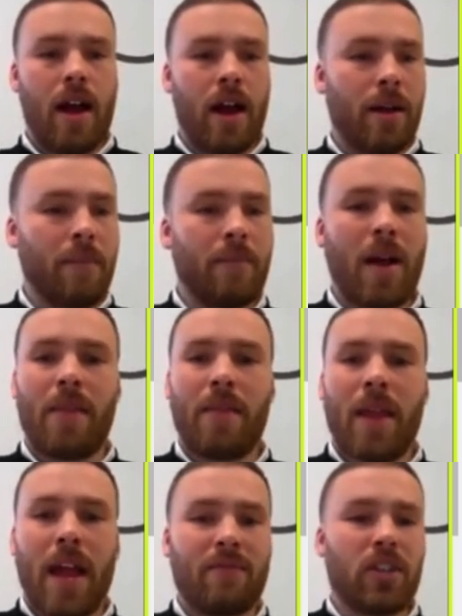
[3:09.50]
And
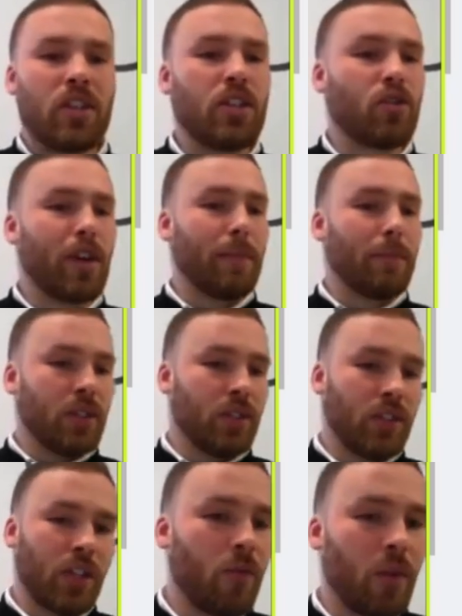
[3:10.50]
then for the
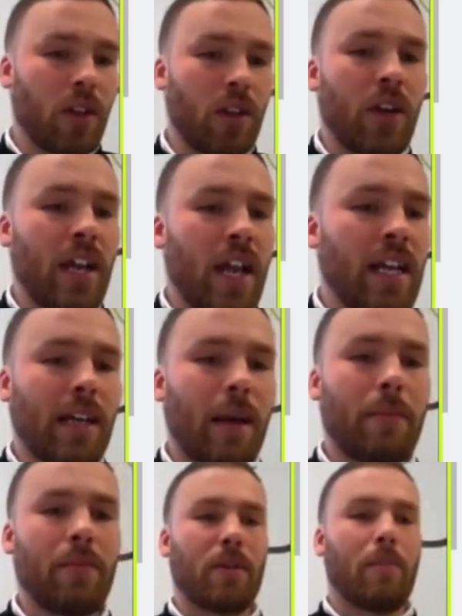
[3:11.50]
description, so if we're looking at
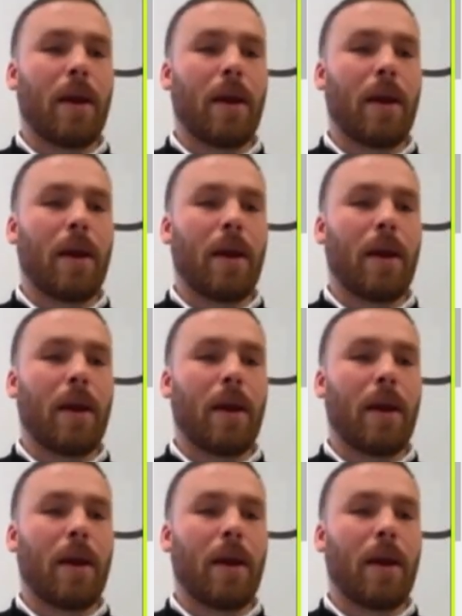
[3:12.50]
examples,